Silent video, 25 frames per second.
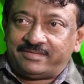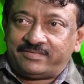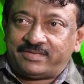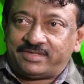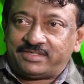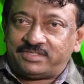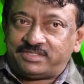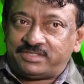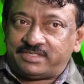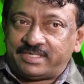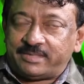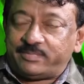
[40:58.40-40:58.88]

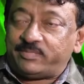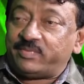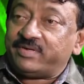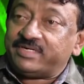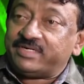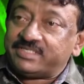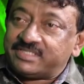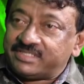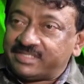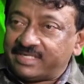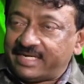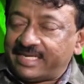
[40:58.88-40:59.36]
that a
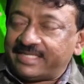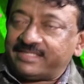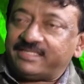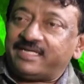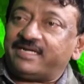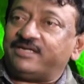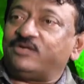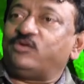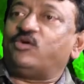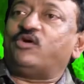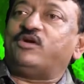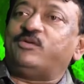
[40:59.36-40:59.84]
person like
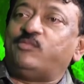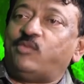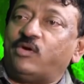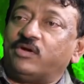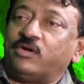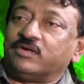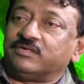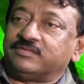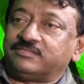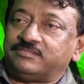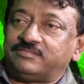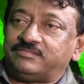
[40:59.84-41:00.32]
that got
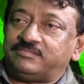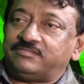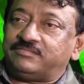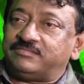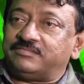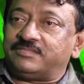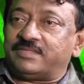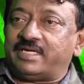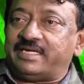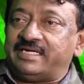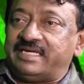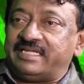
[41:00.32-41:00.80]
born
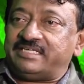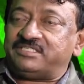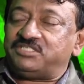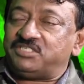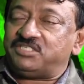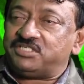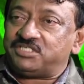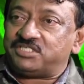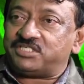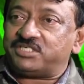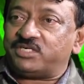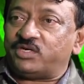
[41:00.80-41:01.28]
and
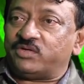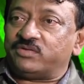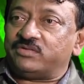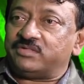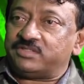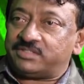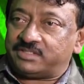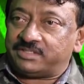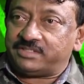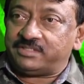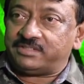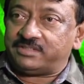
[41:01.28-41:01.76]
existed on
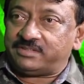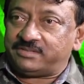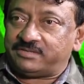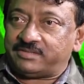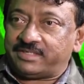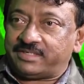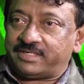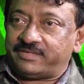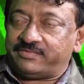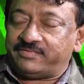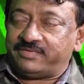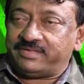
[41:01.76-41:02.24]
this earth
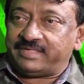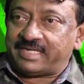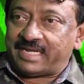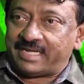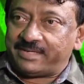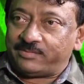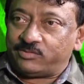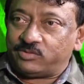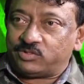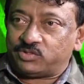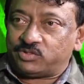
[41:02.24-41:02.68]
and where I am